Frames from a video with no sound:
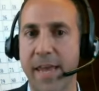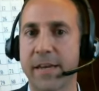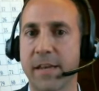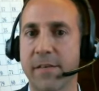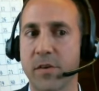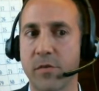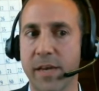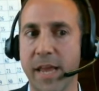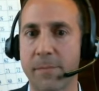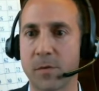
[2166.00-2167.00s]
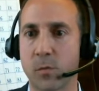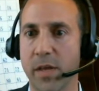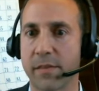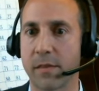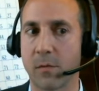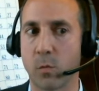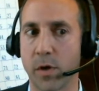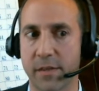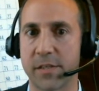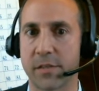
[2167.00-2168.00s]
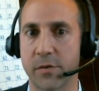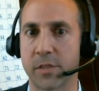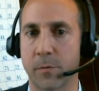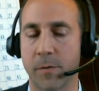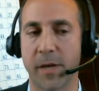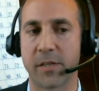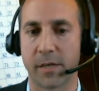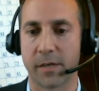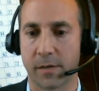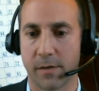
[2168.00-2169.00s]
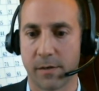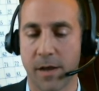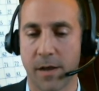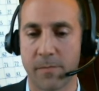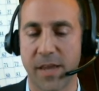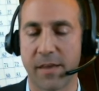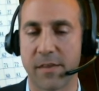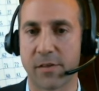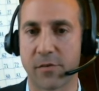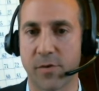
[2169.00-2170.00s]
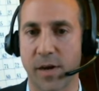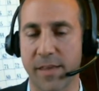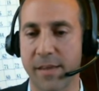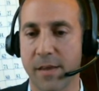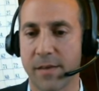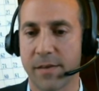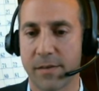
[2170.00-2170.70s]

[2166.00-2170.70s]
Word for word: can give you the names with with the students' permission. Um, yeah, that's right. Permission. They,